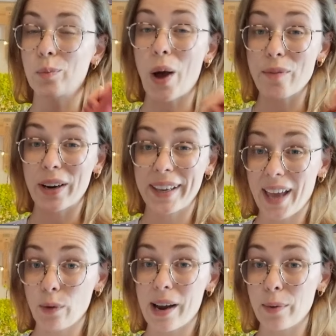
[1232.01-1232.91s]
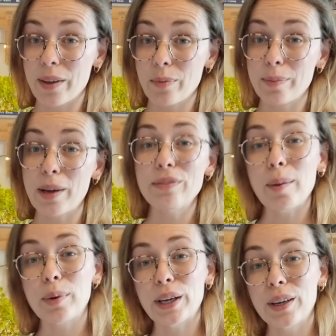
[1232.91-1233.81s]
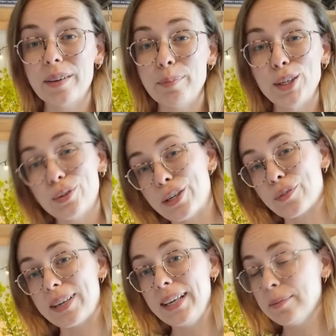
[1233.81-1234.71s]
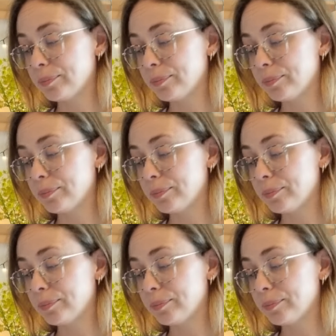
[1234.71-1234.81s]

whatever I can get away with my fabric meterage really.